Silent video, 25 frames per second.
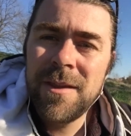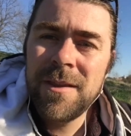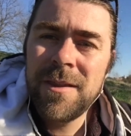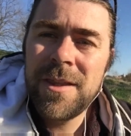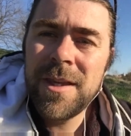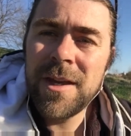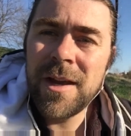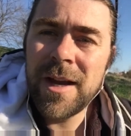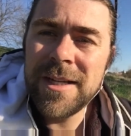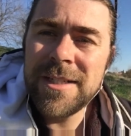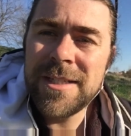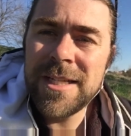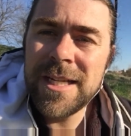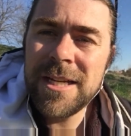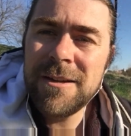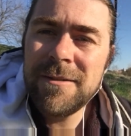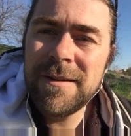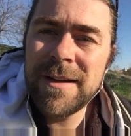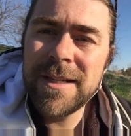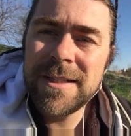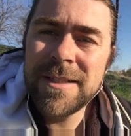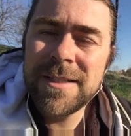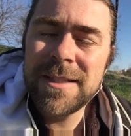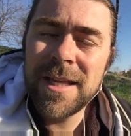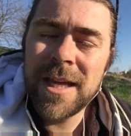The idea
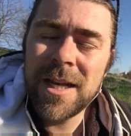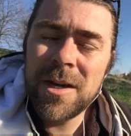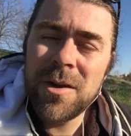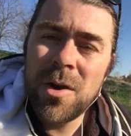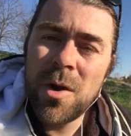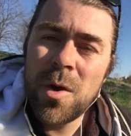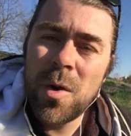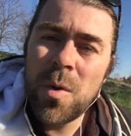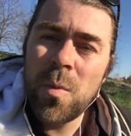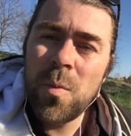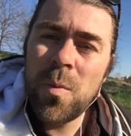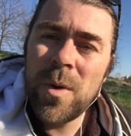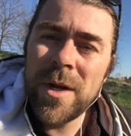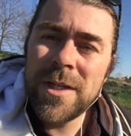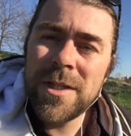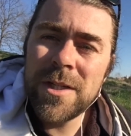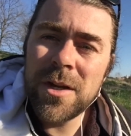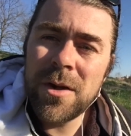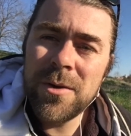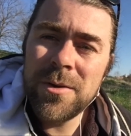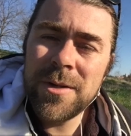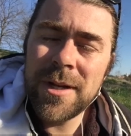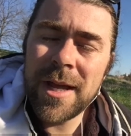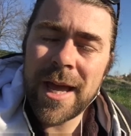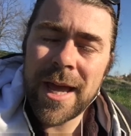is that we
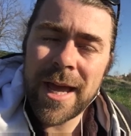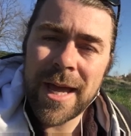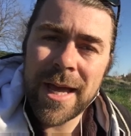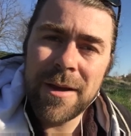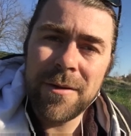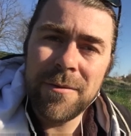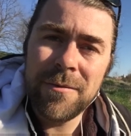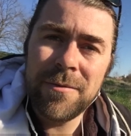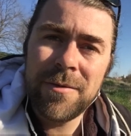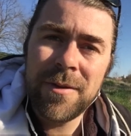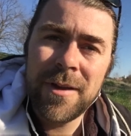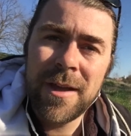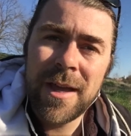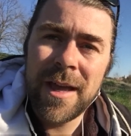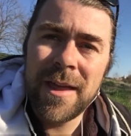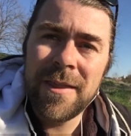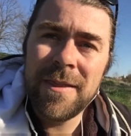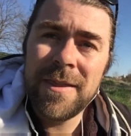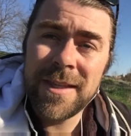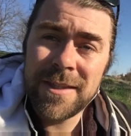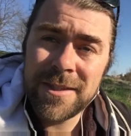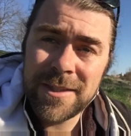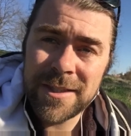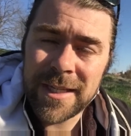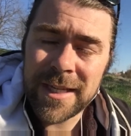don't have
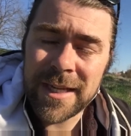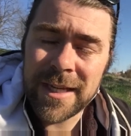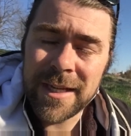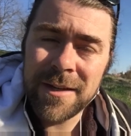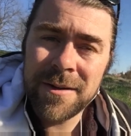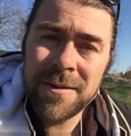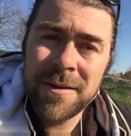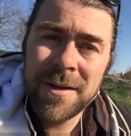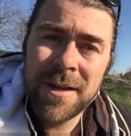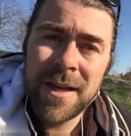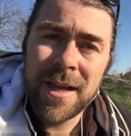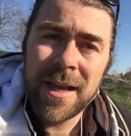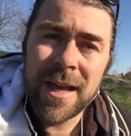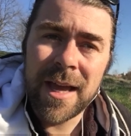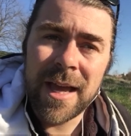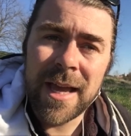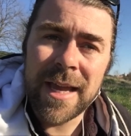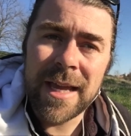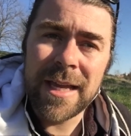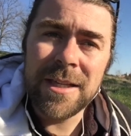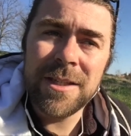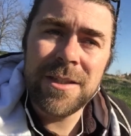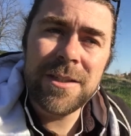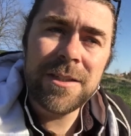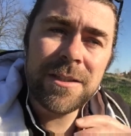this year
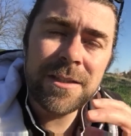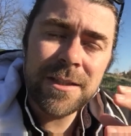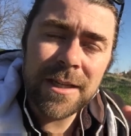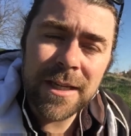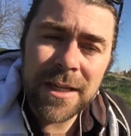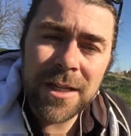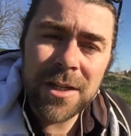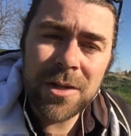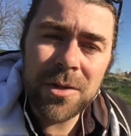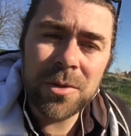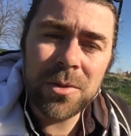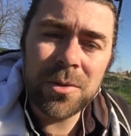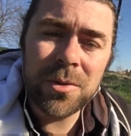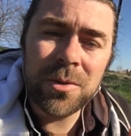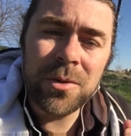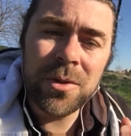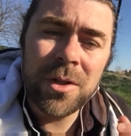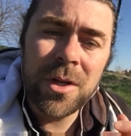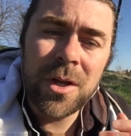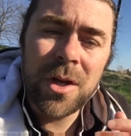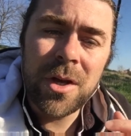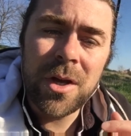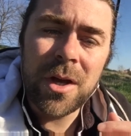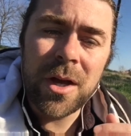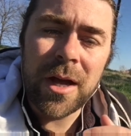a single
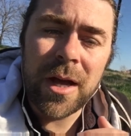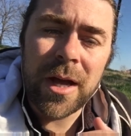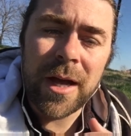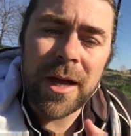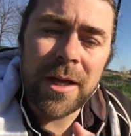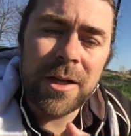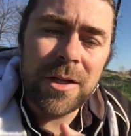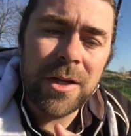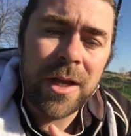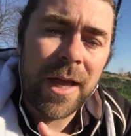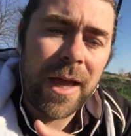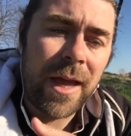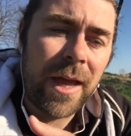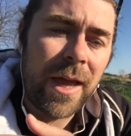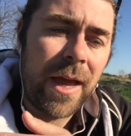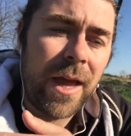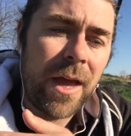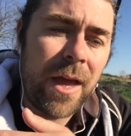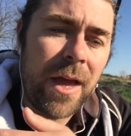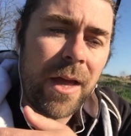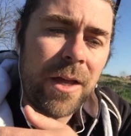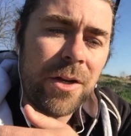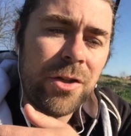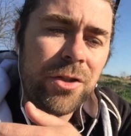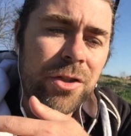
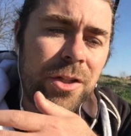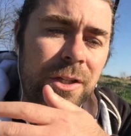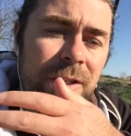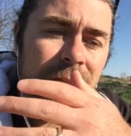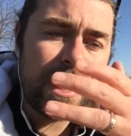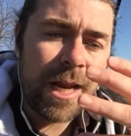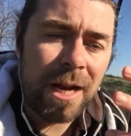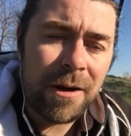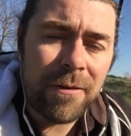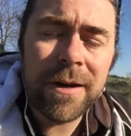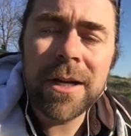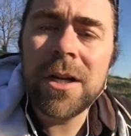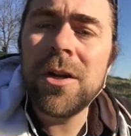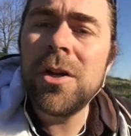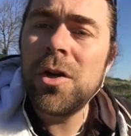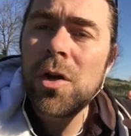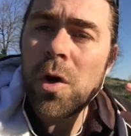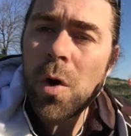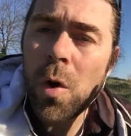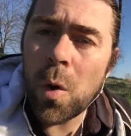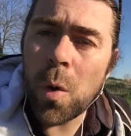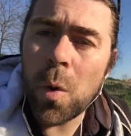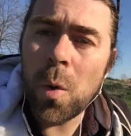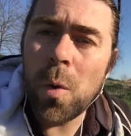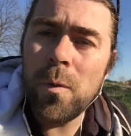generic
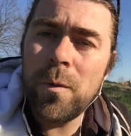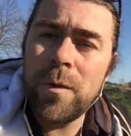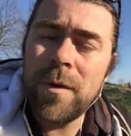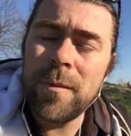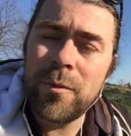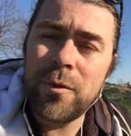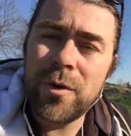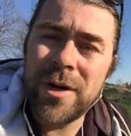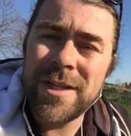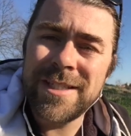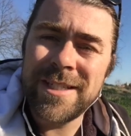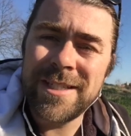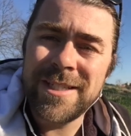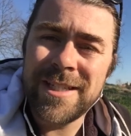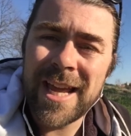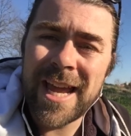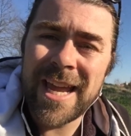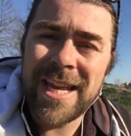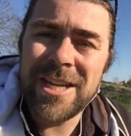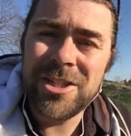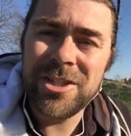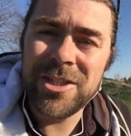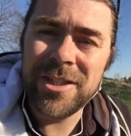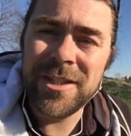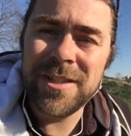call for
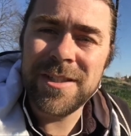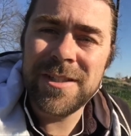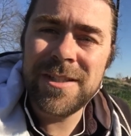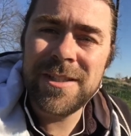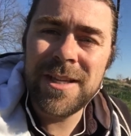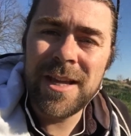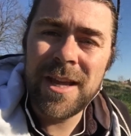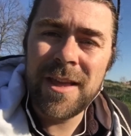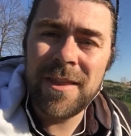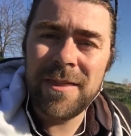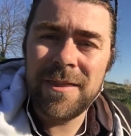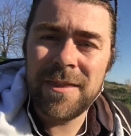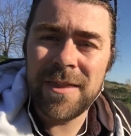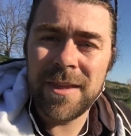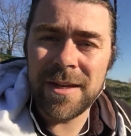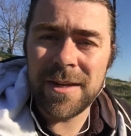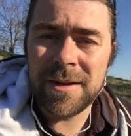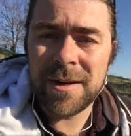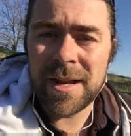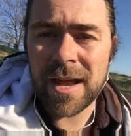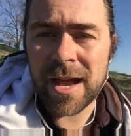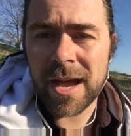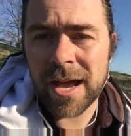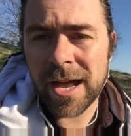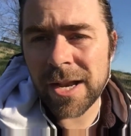presentations that
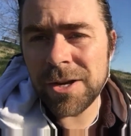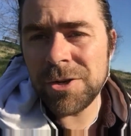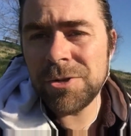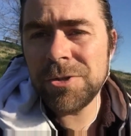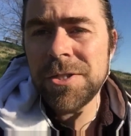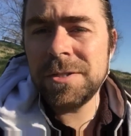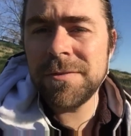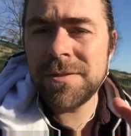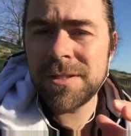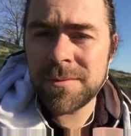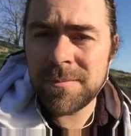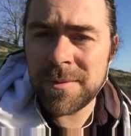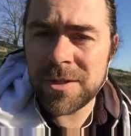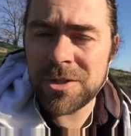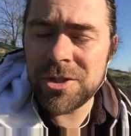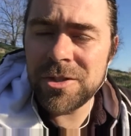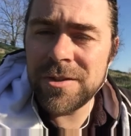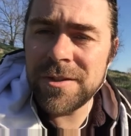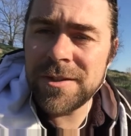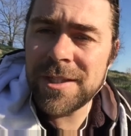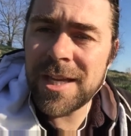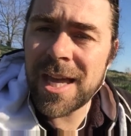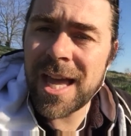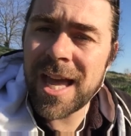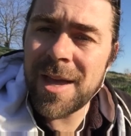hundreds of
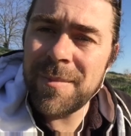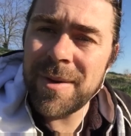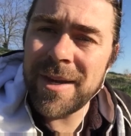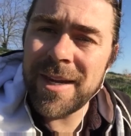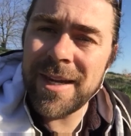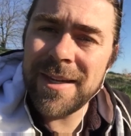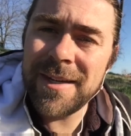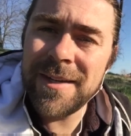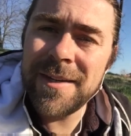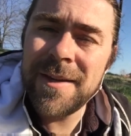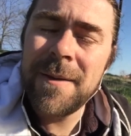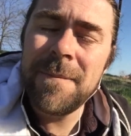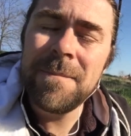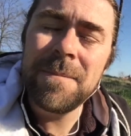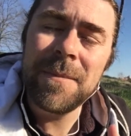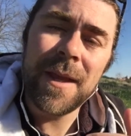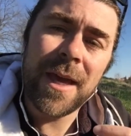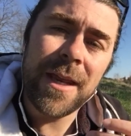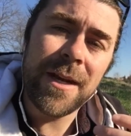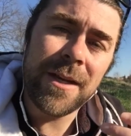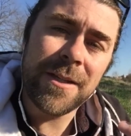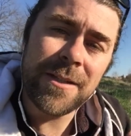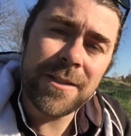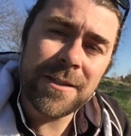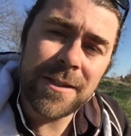submissions come in
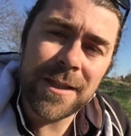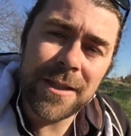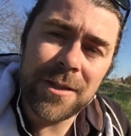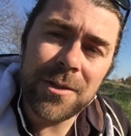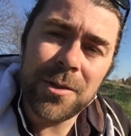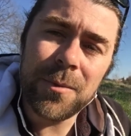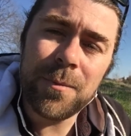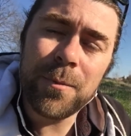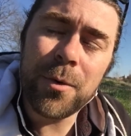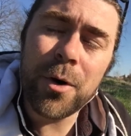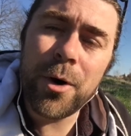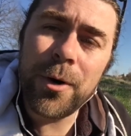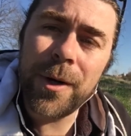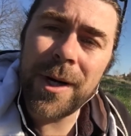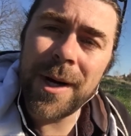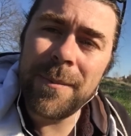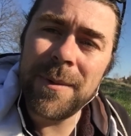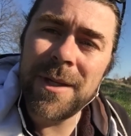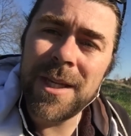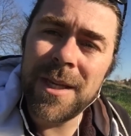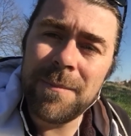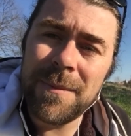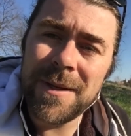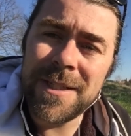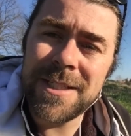and a single program
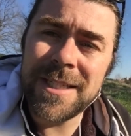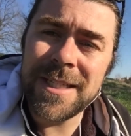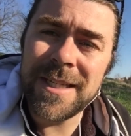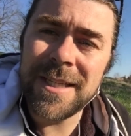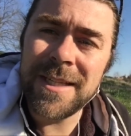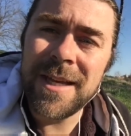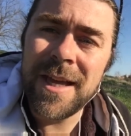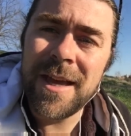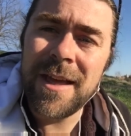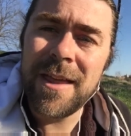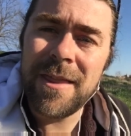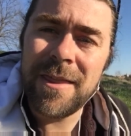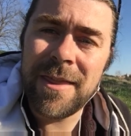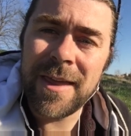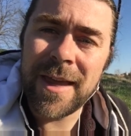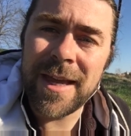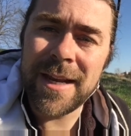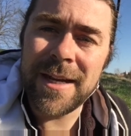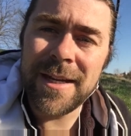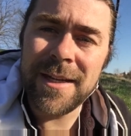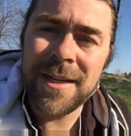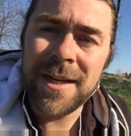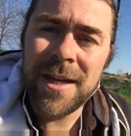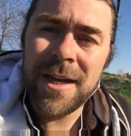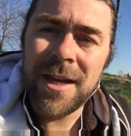committee
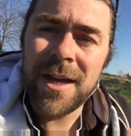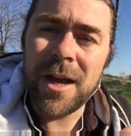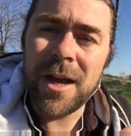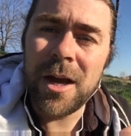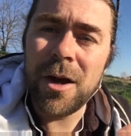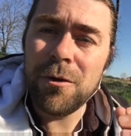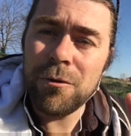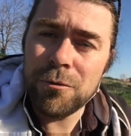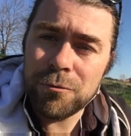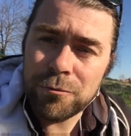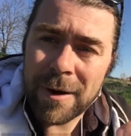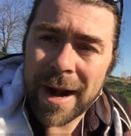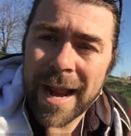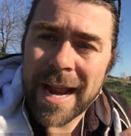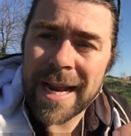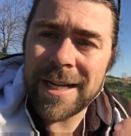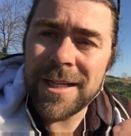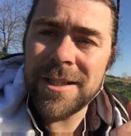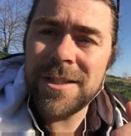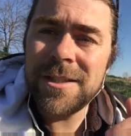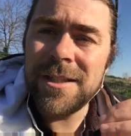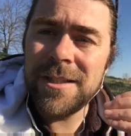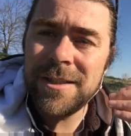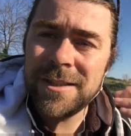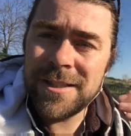then
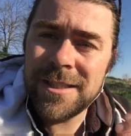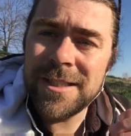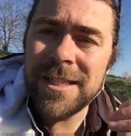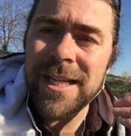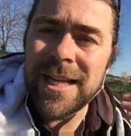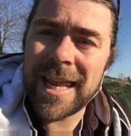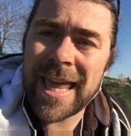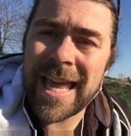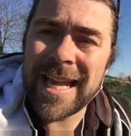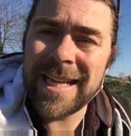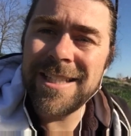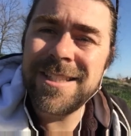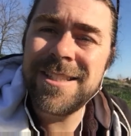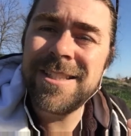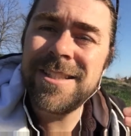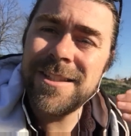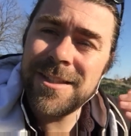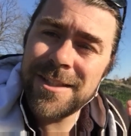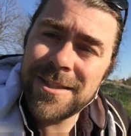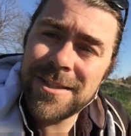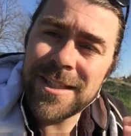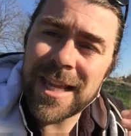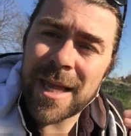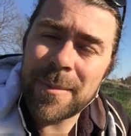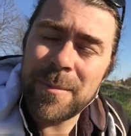ranks and selects
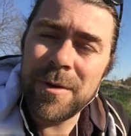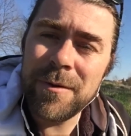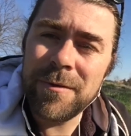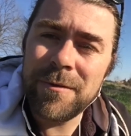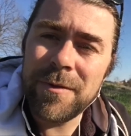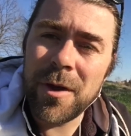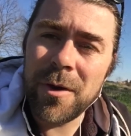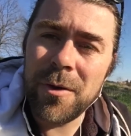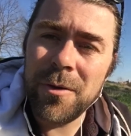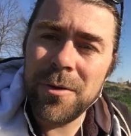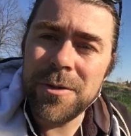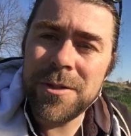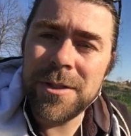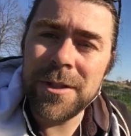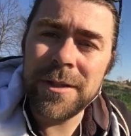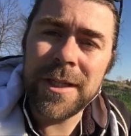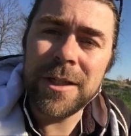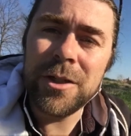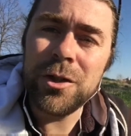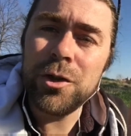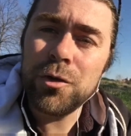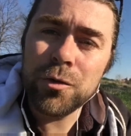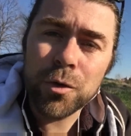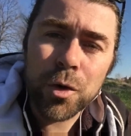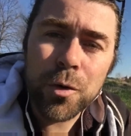some of those and
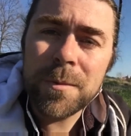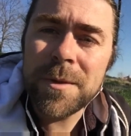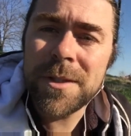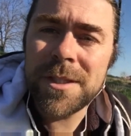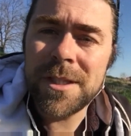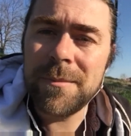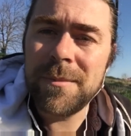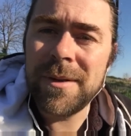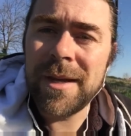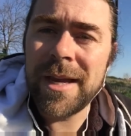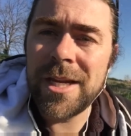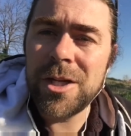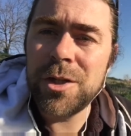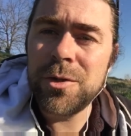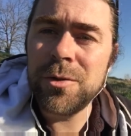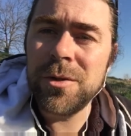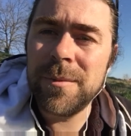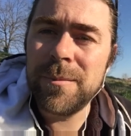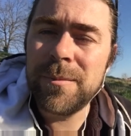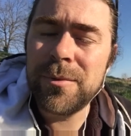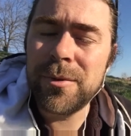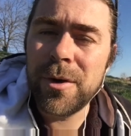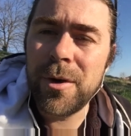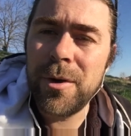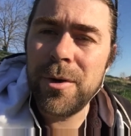then groups them into a
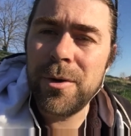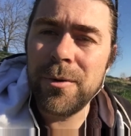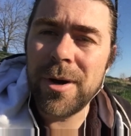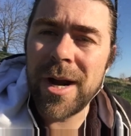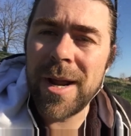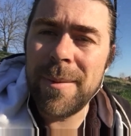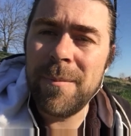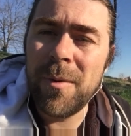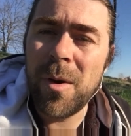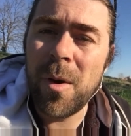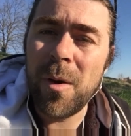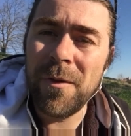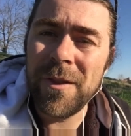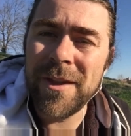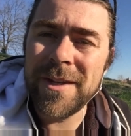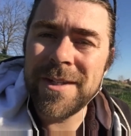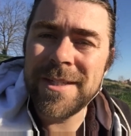program on the